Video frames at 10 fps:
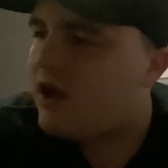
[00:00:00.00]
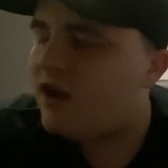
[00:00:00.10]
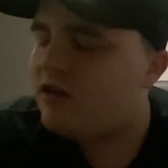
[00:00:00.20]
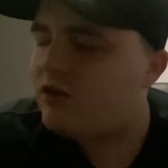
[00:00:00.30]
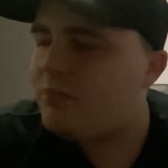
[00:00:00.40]

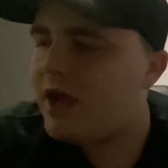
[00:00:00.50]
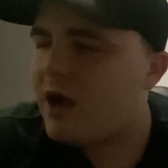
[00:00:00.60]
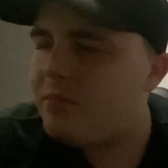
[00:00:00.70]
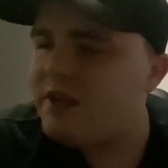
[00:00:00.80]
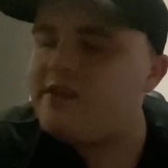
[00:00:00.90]
And I'd be
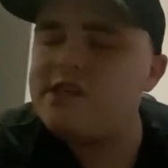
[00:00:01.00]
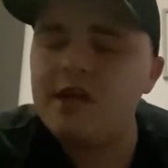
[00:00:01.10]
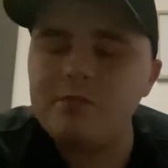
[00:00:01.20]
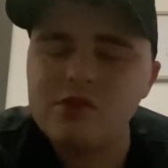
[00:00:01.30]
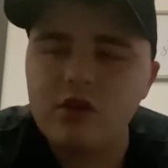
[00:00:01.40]
happy to see
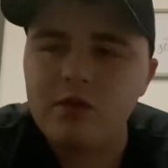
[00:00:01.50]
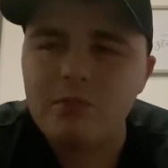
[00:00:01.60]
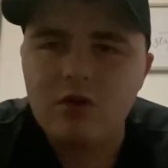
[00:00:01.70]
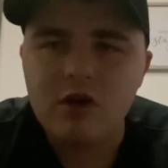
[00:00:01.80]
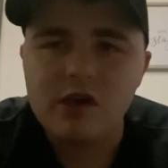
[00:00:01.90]
him sign.
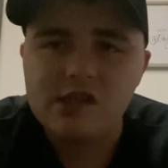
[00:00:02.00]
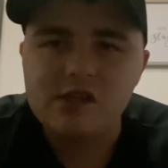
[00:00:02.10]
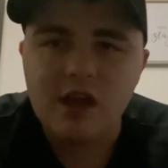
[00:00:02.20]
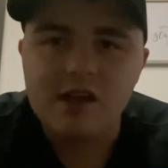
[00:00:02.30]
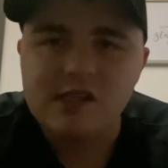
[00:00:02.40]
But guys,
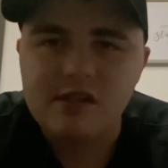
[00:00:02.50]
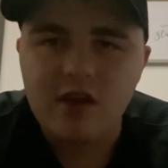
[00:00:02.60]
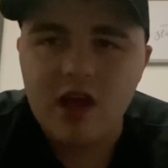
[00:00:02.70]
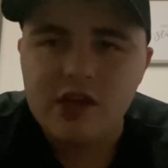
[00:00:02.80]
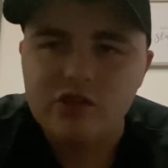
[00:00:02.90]
that is
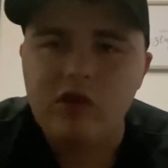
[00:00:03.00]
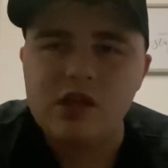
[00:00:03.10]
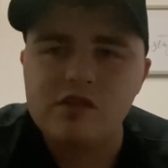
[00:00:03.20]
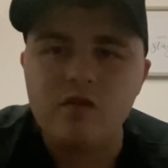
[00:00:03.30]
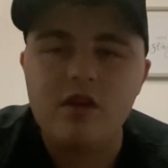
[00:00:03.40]
today's
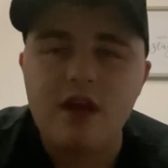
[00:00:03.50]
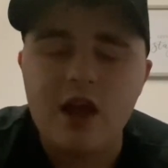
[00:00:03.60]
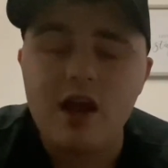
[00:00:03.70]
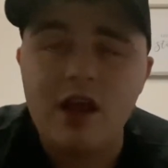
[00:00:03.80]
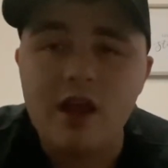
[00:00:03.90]
Transfer
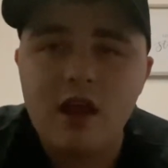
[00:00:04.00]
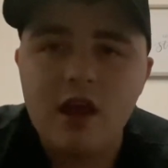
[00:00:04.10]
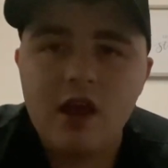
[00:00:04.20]
Daily.